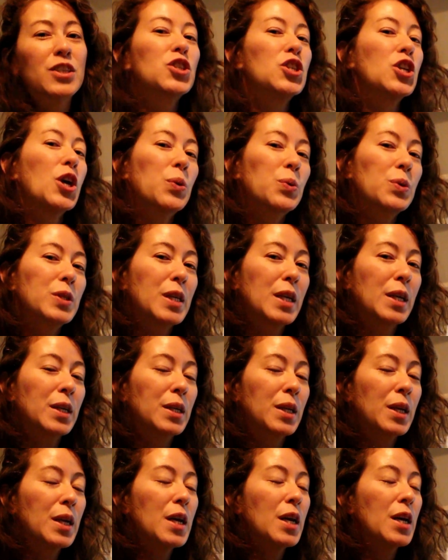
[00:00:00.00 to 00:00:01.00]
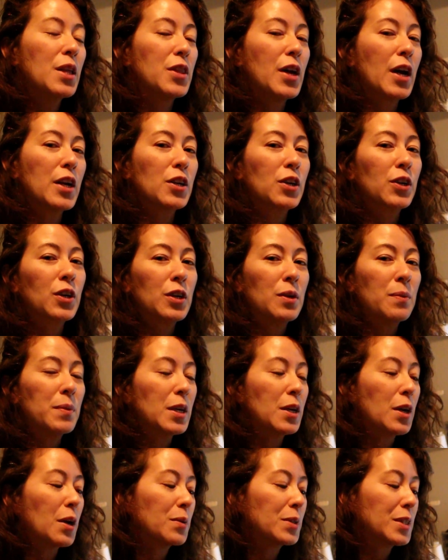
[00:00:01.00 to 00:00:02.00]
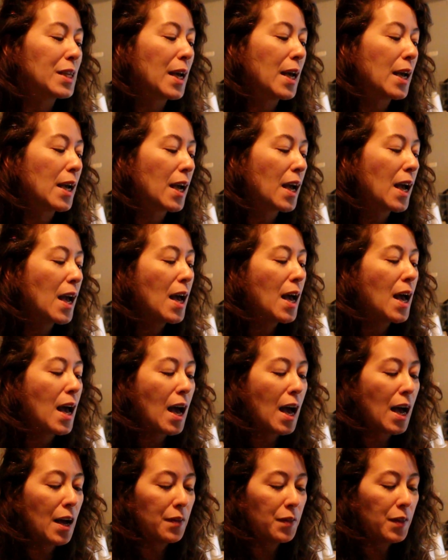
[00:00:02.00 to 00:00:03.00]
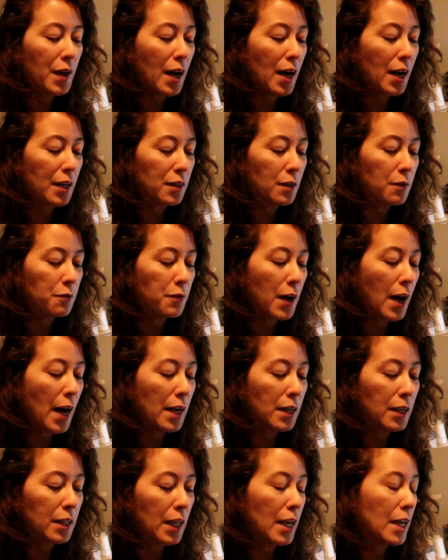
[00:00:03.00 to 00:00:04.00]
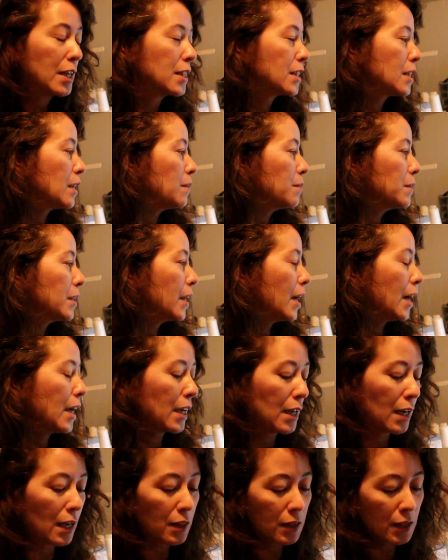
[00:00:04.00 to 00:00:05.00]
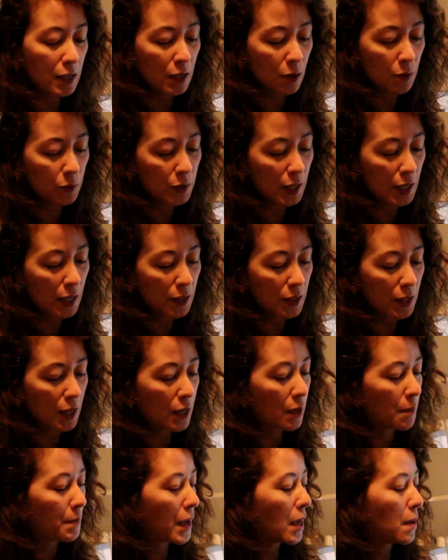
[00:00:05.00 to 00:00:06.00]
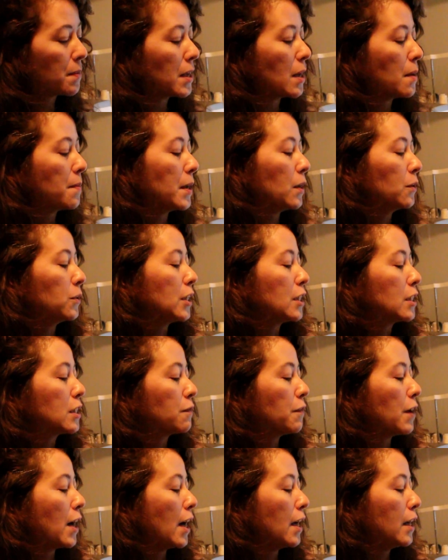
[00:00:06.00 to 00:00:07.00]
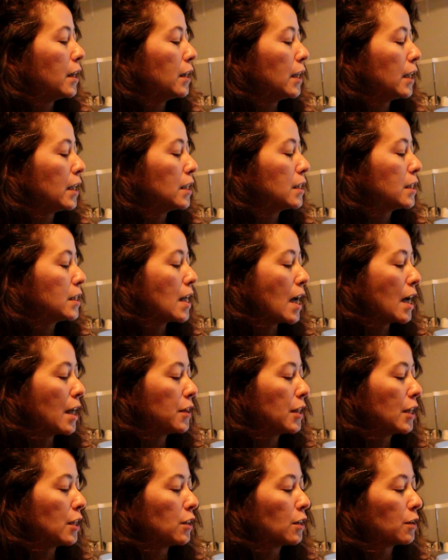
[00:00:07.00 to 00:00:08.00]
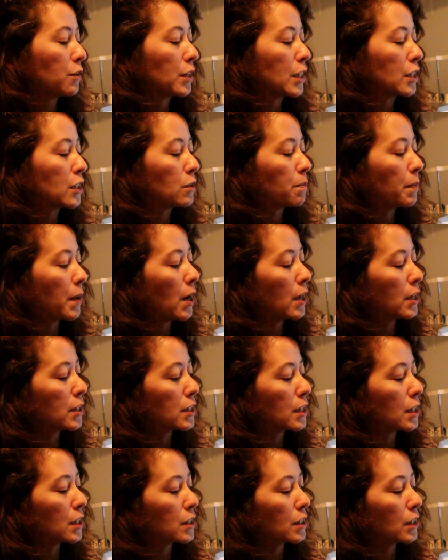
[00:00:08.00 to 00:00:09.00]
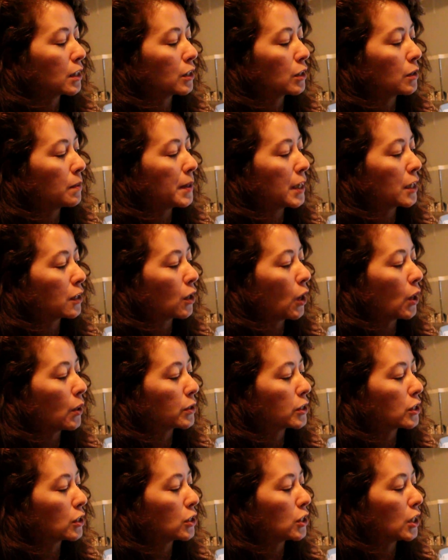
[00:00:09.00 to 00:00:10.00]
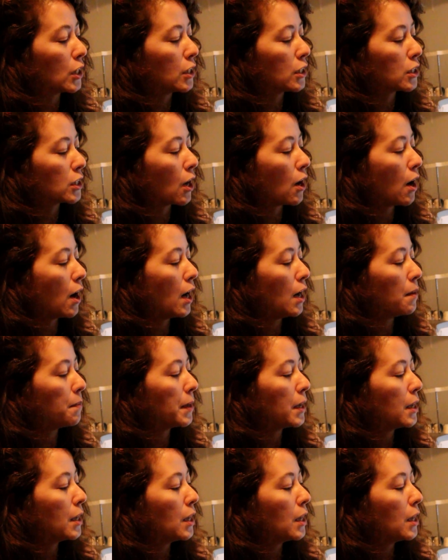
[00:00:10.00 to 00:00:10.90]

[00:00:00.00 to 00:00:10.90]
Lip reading: chosen that you're going to be using, and that the file, it seemed like the only thing maybe about this file is that the response is a little bit closer to the top.